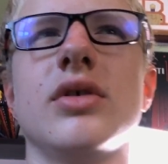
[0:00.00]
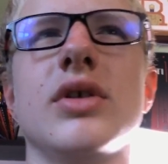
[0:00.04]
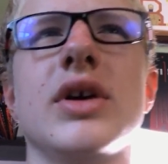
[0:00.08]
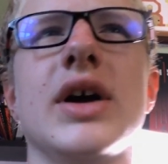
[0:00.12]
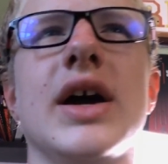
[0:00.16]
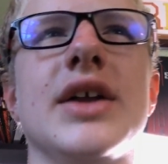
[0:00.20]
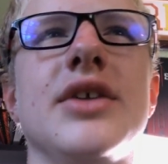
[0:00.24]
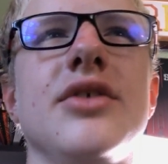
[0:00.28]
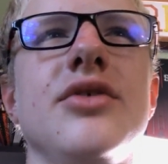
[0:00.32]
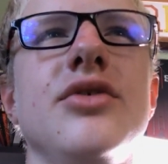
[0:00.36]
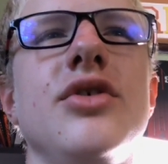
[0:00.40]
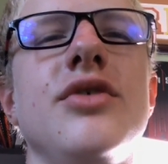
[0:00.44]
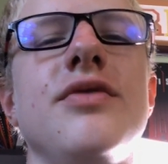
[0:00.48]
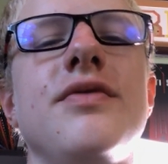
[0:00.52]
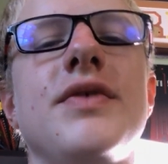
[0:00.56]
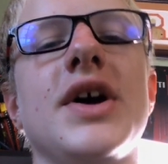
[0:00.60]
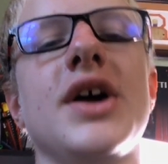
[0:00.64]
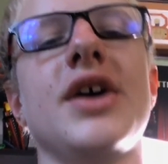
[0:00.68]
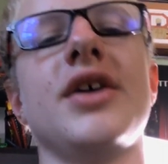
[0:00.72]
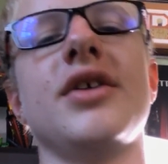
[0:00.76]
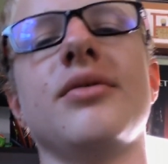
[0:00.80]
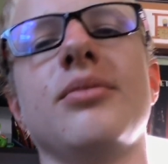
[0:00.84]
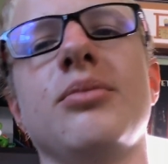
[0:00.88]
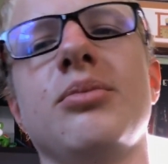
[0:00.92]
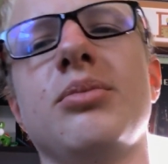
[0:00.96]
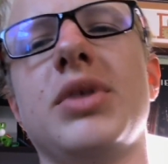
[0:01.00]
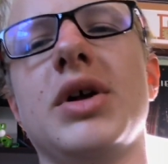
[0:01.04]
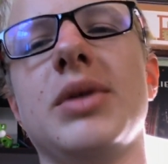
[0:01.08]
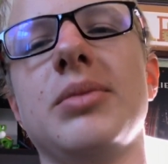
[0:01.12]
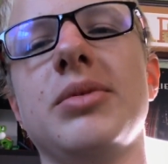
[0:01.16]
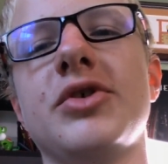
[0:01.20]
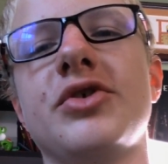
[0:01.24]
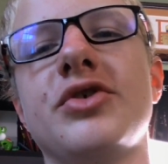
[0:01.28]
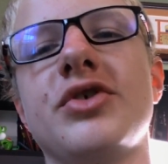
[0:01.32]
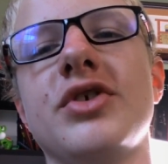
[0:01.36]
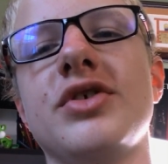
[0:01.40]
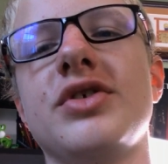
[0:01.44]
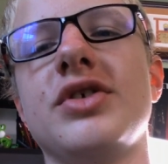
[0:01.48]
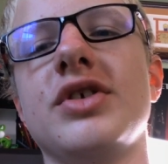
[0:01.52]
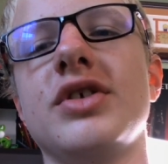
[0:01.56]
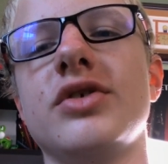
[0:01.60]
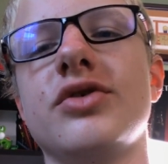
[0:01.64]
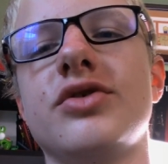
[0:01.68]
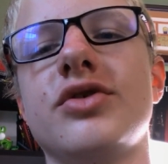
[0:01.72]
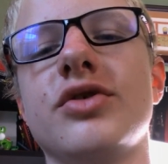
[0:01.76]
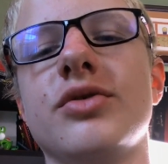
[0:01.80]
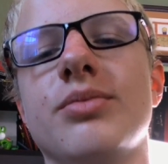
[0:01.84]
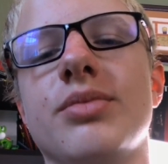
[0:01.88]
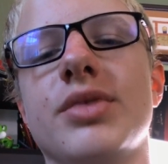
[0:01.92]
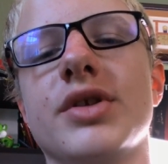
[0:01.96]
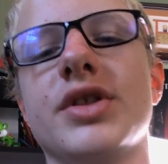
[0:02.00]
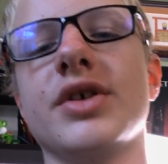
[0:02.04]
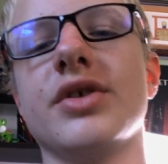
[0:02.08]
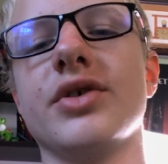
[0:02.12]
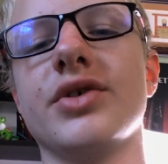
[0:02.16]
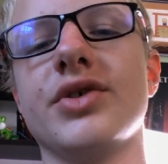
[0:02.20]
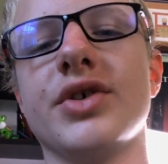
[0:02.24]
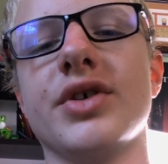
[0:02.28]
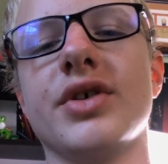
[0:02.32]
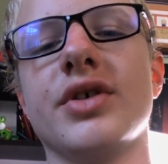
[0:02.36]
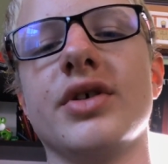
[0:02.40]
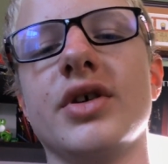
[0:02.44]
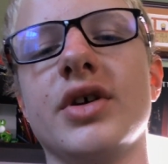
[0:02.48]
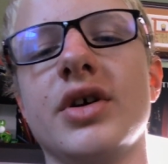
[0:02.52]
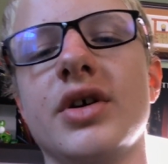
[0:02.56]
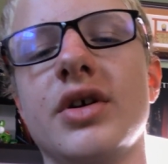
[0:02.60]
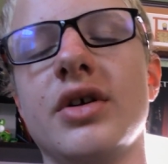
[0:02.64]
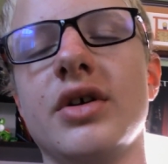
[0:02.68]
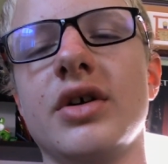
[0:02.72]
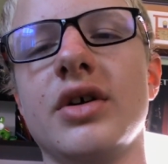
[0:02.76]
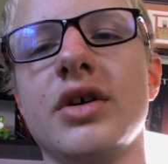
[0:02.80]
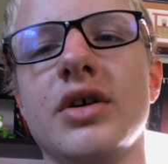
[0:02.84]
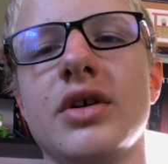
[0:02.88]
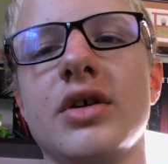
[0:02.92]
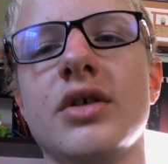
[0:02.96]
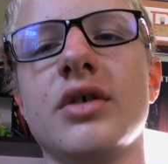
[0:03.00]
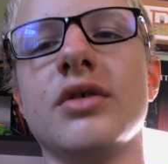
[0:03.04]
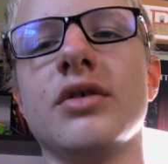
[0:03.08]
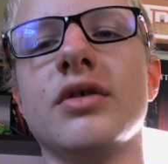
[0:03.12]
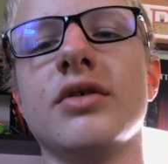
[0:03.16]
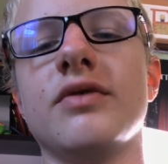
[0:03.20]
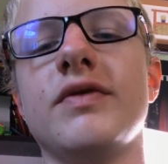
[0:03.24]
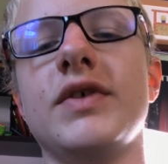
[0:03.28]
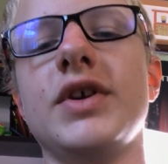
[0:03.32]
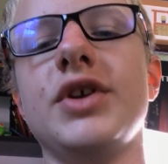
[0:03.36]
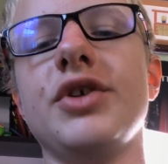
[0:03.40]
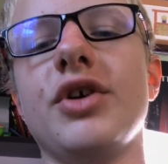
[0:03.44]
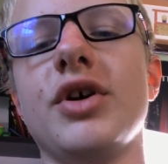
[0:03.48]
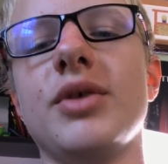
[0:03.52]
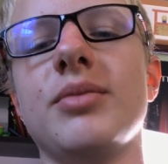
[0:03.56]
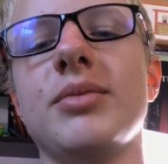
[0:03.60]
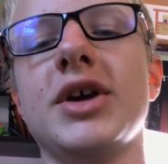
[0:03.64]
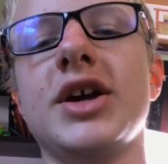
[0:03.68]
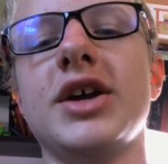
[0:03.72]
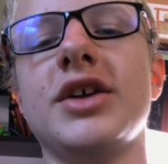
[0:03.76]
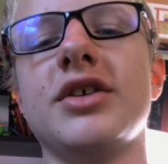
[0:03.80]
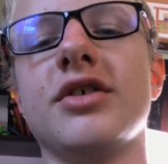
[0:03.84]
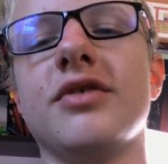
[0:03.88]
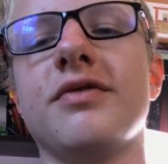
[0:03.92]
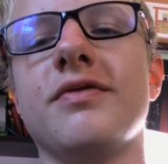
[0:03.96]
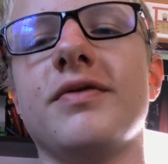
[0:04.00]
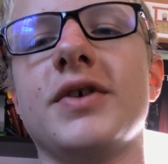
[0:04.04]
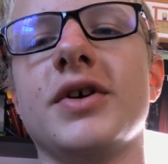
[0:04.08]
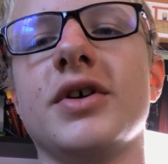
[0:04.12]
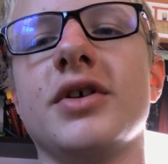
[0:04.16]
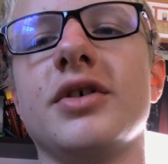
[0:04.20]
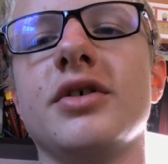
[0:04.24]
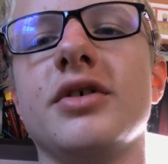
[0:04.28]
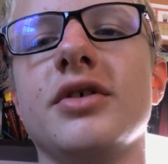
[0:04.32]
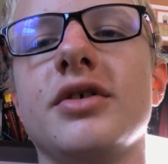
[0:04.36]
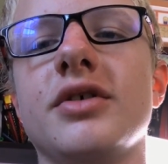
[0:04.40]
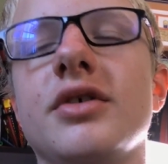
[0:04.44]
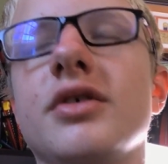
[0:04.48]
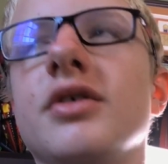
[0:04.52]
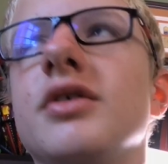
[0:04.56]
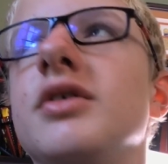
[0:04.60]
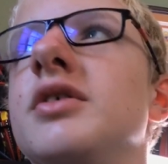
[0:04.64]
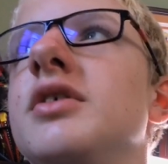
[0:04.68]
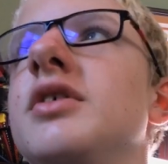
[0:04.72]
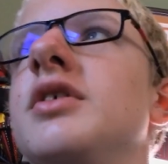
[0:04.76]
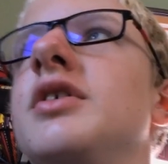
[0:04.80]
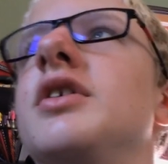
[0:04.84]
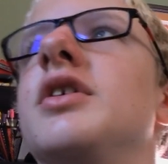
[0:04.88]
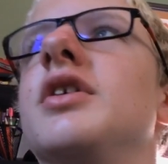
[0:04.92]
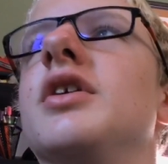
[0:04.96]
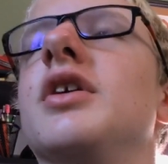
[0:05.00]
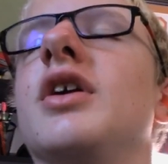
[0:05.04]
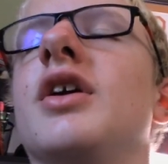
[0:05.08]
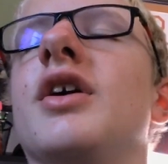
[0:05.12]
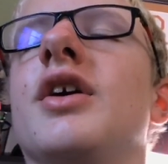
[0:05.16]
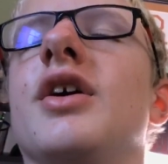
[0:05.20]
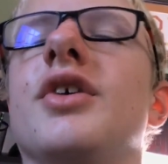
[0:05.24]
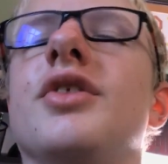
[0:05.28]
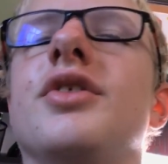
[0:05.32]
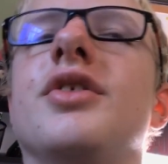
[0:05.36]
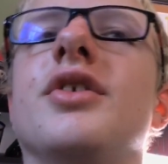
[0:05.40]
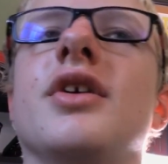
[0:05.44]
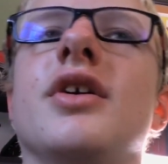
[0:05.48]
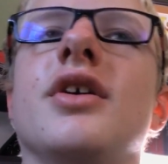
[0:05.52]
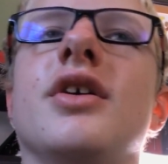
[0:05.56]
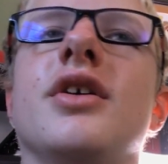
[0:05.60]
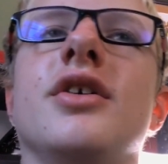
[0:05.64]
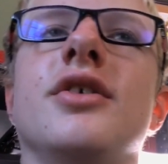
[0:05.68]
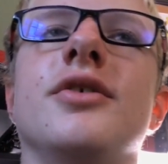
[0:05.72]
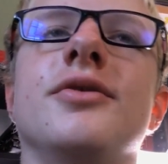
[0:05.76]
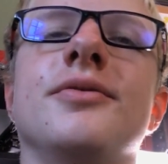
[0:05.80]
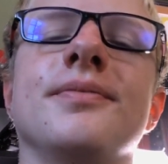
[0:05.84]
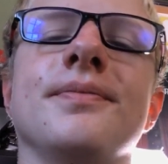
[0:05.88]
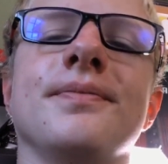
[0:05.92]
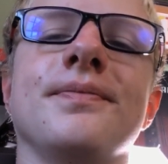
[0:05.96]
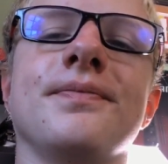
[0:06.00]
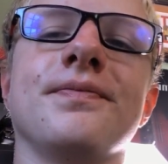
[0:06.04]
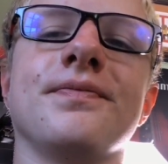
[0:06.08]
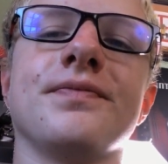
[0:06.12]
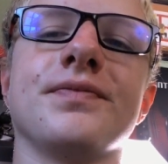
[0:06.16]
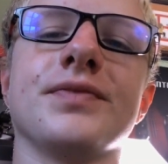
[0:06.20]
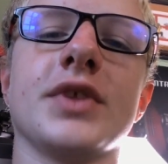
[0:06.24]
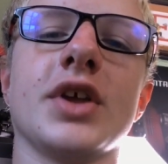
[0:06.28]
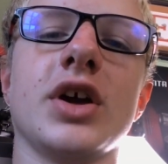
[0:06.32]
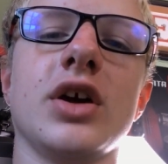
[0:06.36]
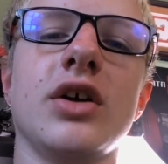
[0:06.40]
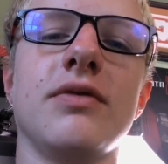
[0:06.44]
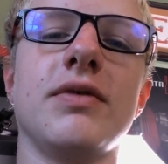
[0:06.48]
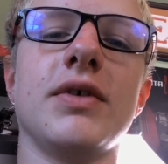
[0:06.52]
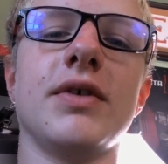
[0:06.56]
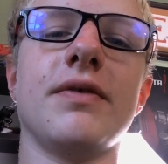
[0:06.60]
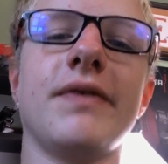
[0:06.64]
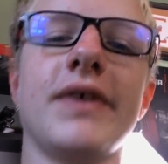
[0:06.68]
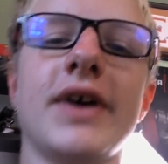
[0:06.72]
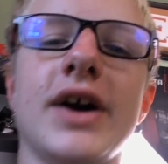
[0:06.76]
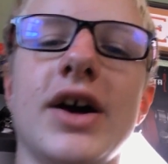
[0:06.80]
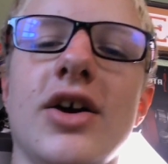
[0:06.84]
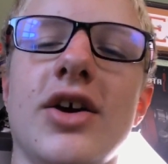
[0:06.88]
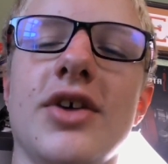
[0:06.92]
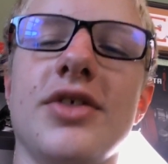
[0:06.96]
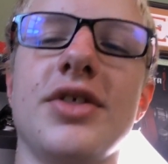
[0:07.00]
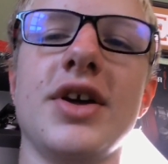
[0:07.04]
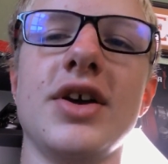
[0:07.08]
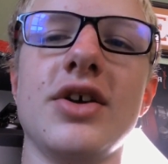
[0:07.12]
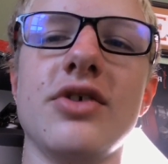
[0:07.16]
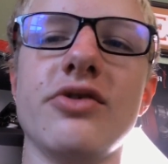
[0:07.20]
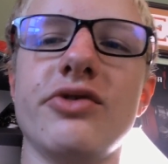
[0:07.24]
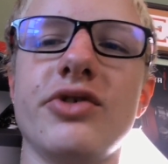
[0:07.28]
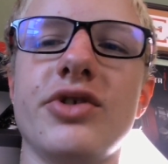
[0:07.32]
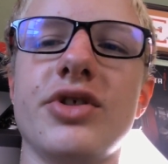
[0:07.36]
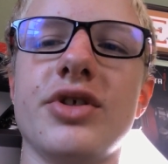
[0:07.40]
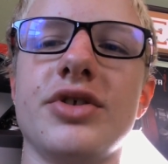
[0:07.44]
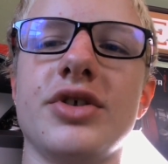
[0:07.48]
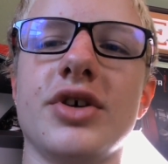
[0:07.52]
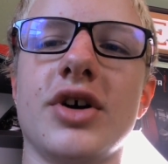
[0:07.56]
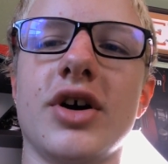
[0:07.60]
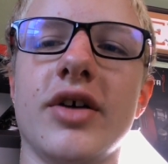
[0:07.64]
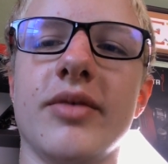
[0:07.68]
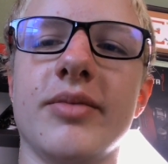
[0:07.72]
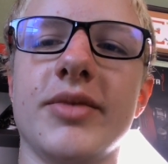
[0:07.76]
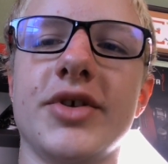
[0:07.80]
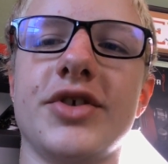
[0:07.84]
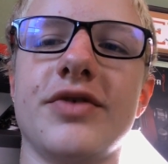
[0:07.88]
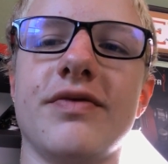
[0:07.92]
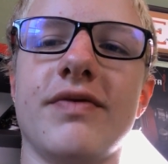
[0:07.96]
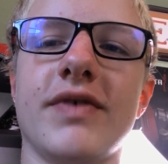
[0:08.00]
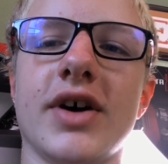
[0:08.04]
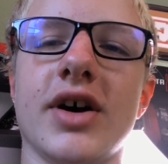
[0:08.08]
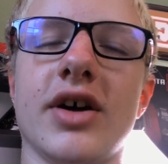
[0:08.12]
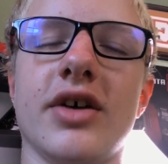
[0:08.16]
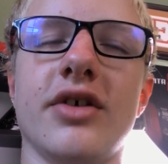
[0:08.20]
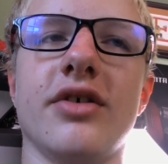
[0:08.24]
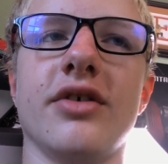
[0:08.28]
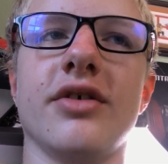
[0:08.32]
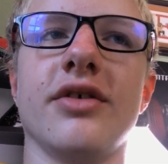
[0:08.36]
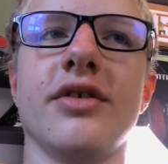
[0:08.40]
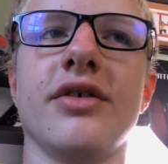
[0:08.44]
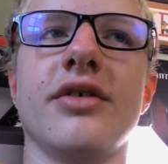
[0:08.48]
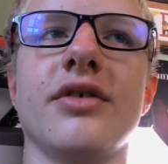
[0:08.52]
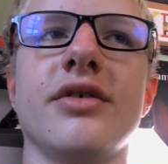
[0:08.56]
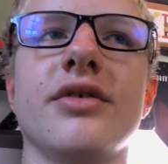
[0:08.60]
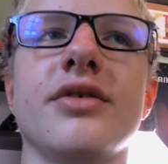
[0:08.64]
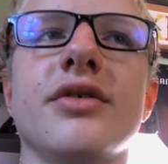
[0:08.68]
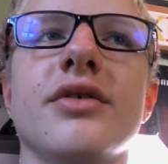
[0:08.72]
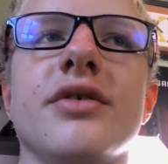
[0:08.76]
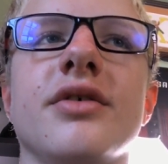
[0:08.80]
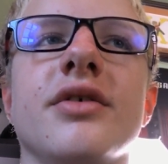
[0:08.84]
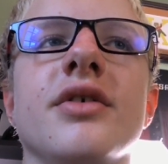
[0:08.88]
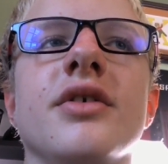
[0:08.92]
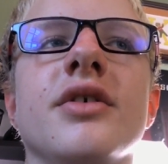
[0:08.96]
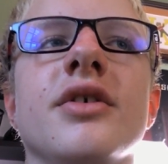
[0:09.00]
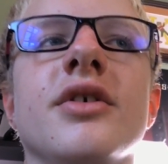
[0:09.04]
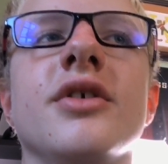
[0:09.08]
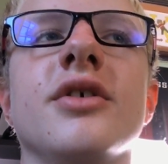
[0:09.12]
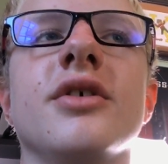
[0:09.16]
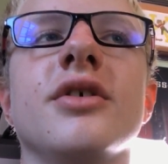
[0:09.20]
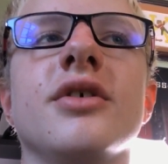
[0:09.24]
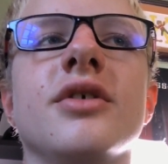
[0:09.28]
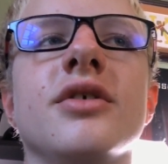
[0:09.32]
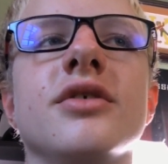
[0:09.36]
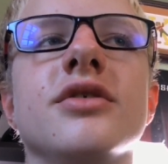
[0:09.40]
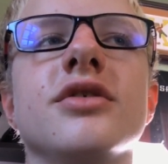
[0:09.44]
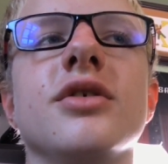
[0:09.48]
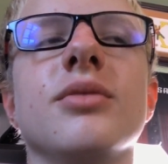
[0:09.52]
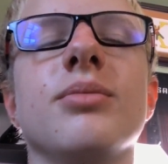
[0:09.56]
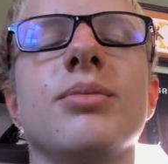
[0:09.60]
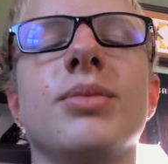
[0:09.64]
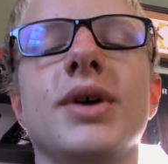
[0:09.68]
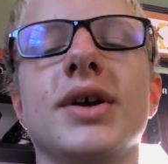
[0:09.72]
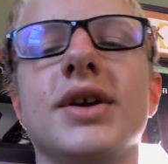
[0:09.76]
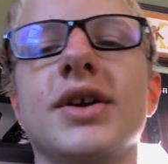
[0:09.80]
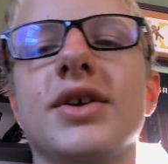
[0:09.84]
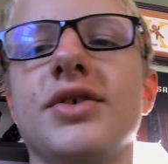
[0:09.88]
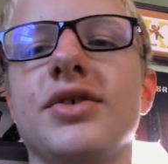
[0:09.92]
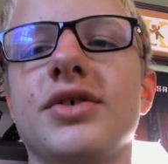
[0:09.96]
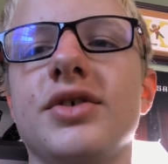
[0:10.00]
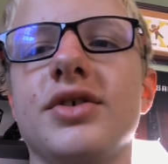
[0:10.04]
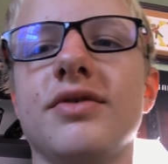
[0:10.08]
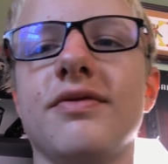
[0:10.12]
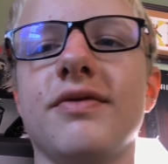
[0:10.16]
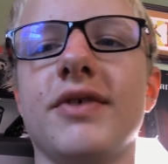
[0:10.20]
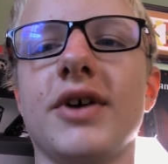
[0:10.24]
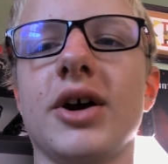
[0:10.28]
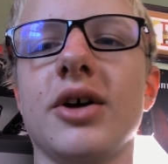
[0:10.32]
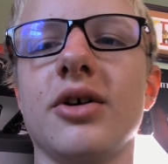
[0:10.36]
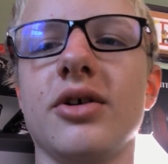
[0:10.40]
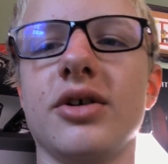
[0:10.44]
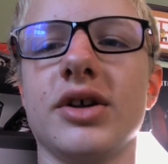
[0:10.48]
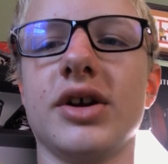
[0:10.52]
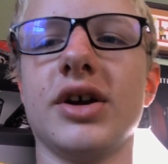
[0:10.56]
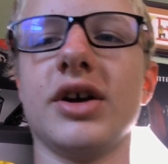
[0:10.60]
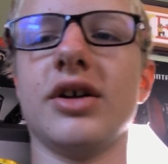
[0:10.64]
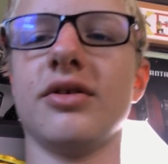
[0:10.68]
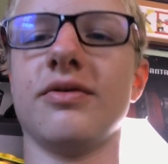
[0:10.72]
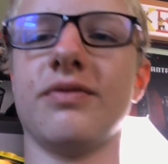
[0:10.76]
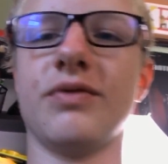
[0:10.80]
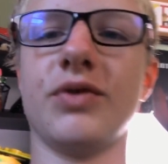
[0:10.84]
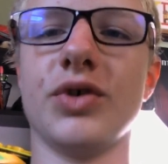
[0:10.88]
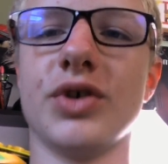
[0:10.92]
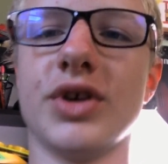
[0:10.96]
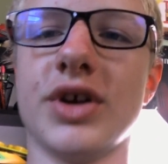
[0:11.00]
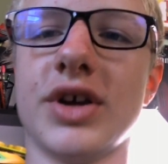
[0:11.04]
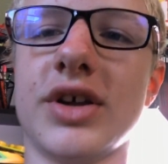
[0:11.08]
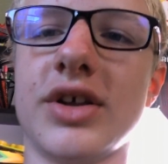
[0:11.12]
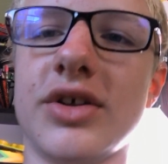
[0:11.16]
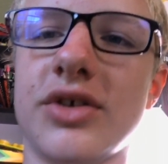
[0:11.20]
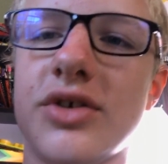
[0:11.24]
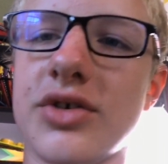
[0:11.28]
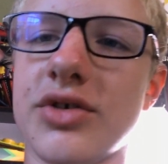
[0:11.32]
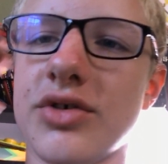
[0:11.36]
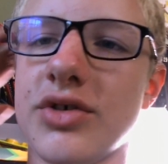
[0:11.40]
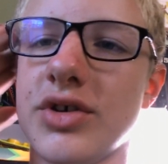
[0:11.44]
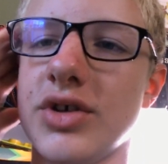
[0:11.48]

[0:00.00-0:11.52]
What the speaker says: I don't know if I published it to YouTube, but there's a video I made of a fire. I think it was the Thomas Fire, the biggest fire in California history,